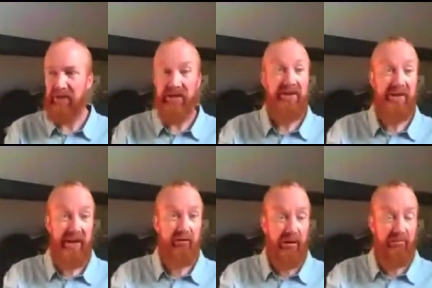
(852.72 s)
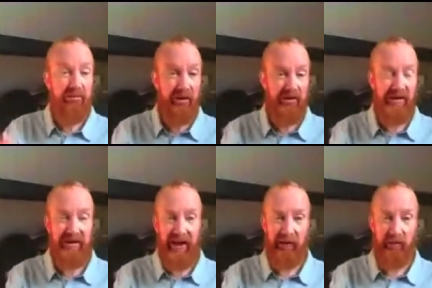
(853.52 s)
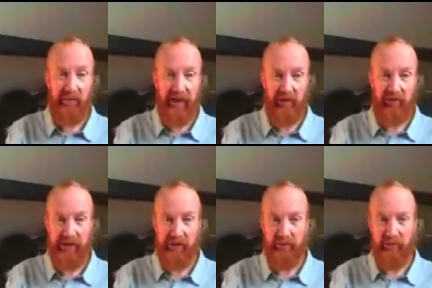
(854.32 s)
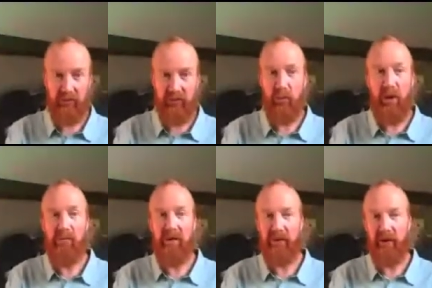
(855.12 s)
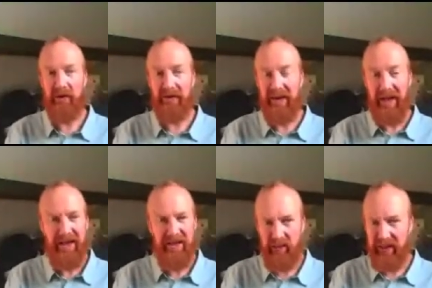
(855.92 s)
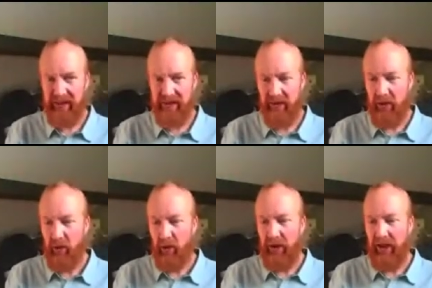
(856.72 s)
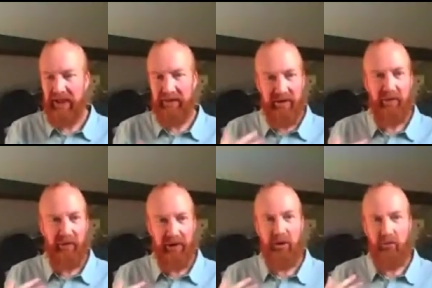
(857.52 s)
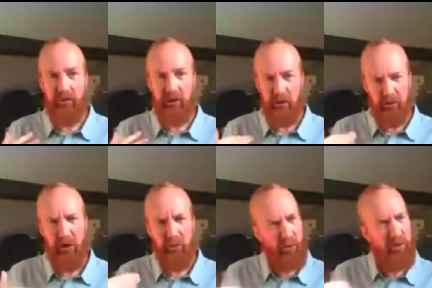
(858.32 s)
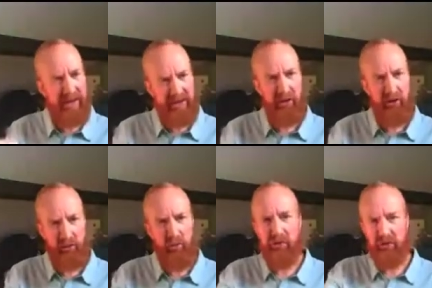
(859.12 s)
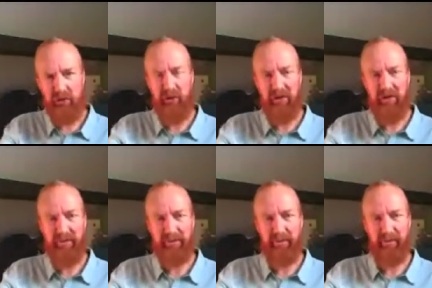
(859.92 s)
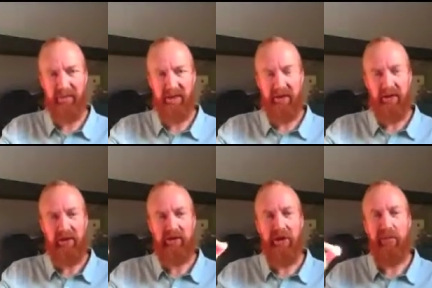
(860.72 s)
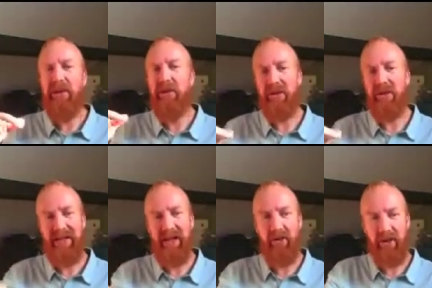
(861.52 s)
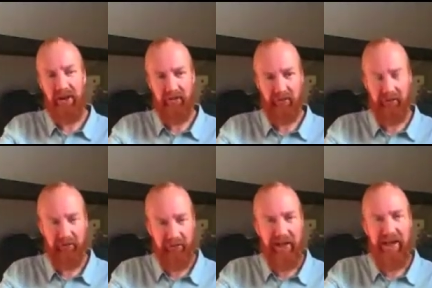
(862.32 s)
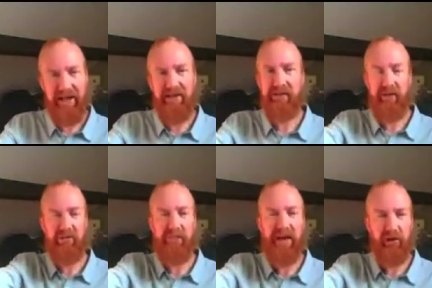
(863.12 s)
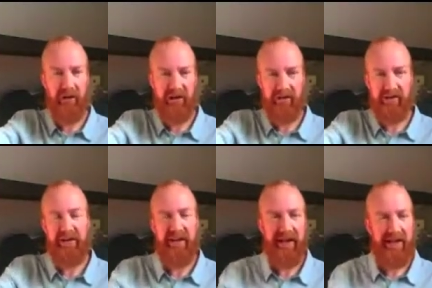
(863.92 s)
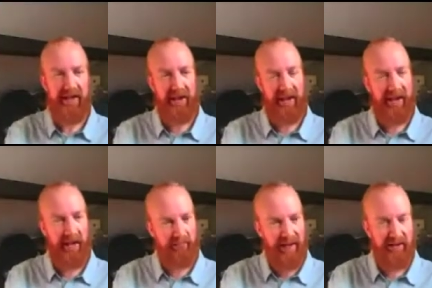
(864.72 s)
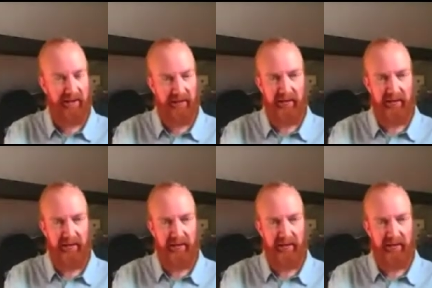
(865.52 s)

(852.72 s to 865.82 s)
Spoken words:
Citra produces an annual megatrends report, well worth a look. And to be honest, even if you think you know what it is that you want to work on, go and look at that thing through the lens of those megatrends. Is it going to get better?